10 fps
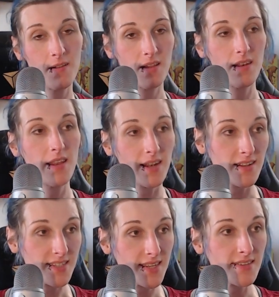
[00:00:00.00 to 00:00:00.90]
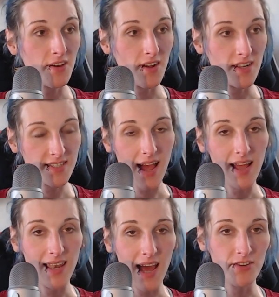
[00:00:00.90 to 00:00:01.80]
Little cis girls are
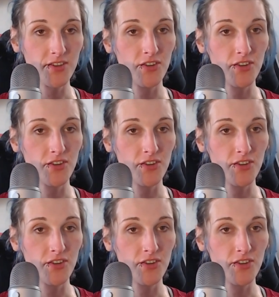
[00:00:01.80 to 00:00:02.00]
allowed to